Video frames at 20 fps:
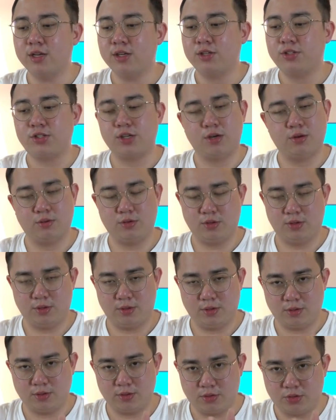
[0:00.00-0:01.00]
So
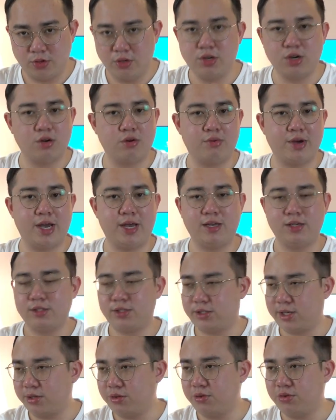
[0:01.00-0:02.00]
don't go away,
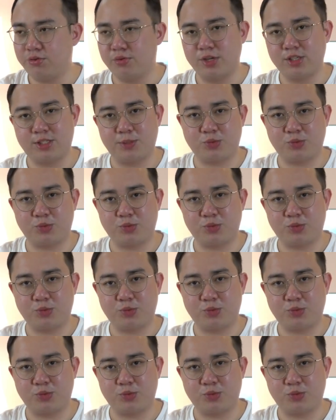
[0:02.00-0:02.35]
stay tuned to us,